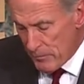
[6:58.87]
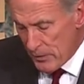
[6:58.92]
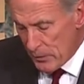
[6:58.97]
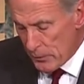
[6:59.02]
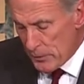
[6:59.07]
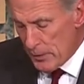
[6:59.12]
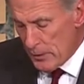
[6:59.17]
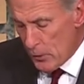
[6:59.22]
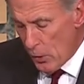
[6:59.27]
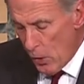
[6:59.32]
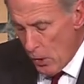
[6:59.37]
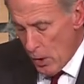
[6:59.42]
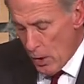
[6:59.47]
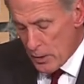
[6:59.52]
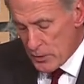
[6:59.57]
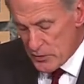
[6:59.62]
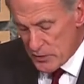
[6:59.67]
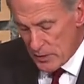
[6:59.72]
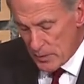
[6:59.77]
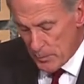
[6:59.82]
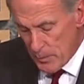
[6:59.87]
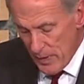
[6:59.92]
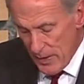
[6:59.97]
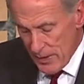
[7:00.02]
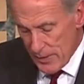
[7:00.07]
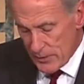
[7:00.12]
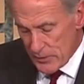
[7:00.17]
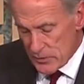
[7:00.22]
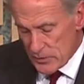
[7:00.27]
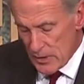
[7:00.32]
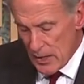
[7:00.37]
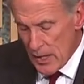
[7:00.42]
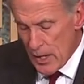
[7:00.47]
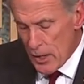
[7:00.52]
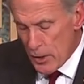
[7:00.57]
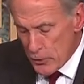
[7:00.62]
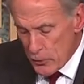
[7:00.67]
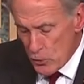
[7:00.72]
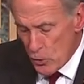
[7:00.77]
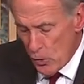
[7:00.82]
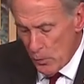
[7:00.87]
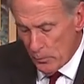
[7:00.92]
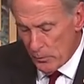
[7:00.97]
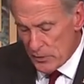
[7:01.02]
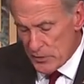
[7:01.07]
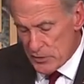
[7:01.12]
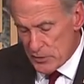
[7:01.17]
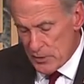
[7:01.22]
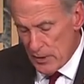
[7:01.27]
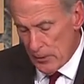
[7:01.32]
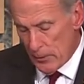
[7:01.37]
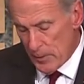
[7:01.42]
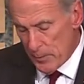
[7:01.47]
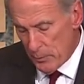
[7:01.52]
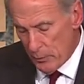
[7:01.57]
million hogs and pigs, numerous dairy